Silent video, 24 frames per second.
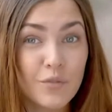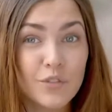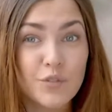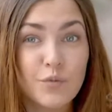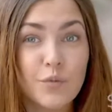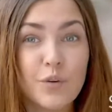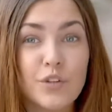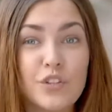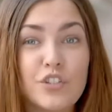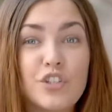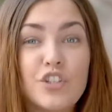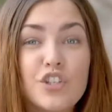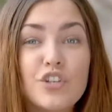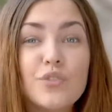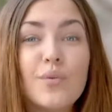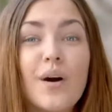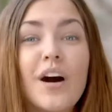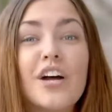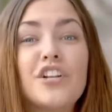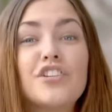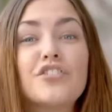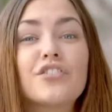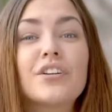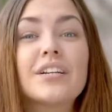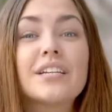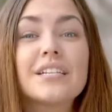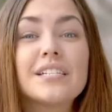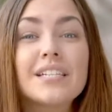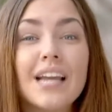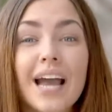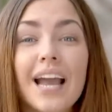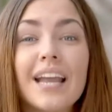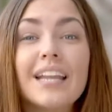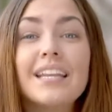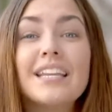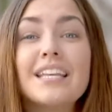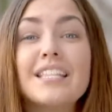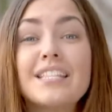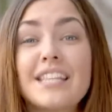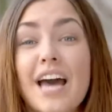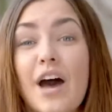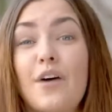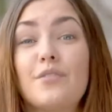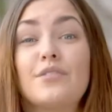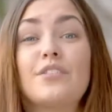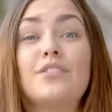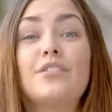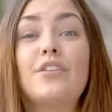was worth
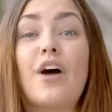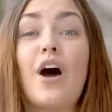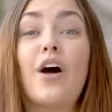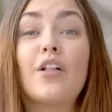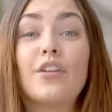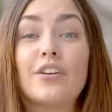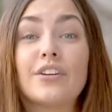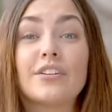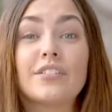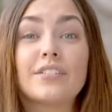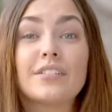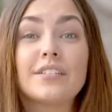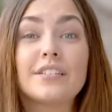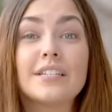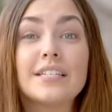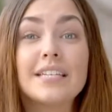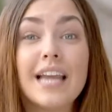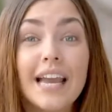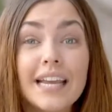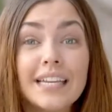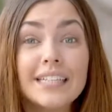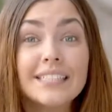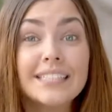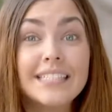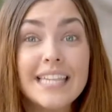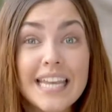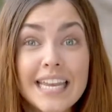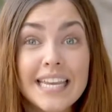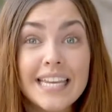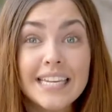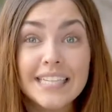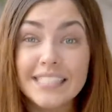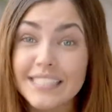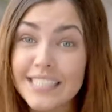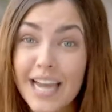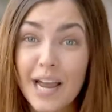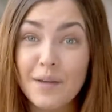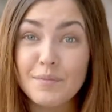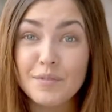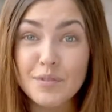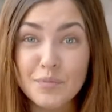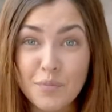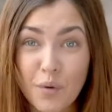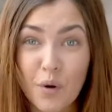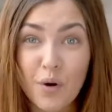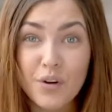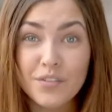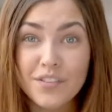$290,000, 19
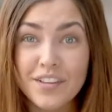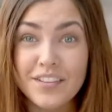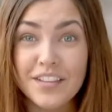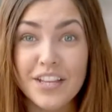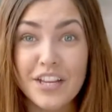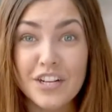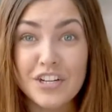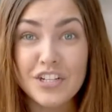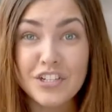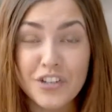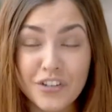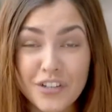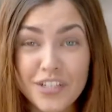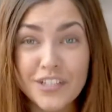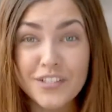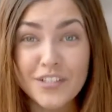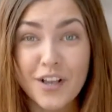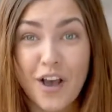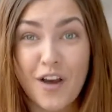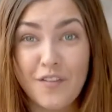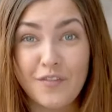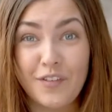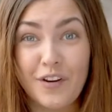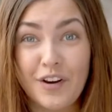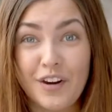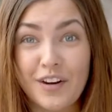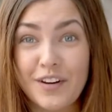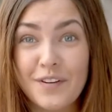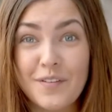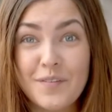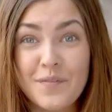times more than the insurance offer.